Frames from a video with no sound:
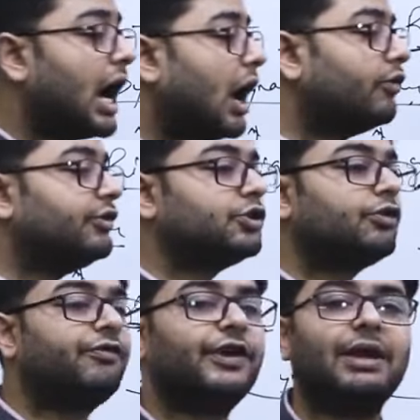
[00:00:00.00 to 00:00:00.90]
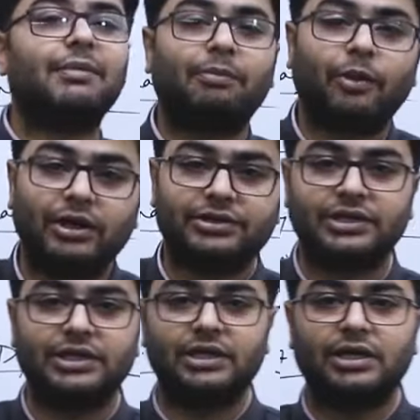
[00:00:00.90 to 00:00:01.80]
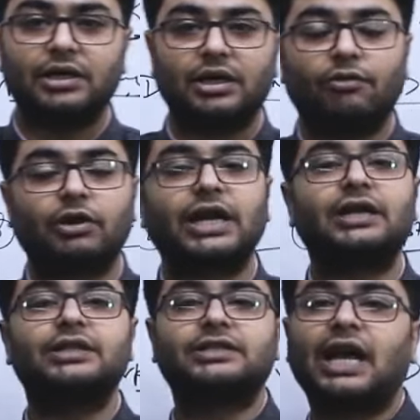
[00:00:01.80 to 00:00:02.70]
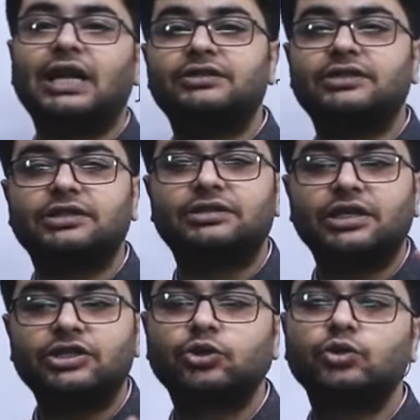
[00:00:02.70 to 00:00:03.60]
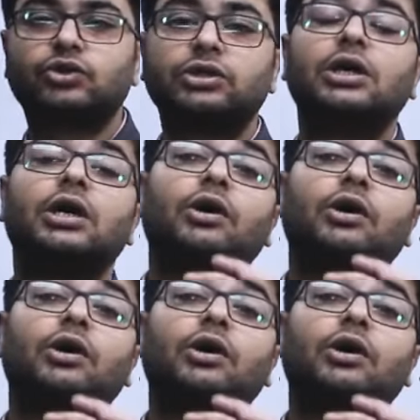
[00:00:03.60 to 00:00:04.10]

How we should frame a policy? What are the challenges, issues?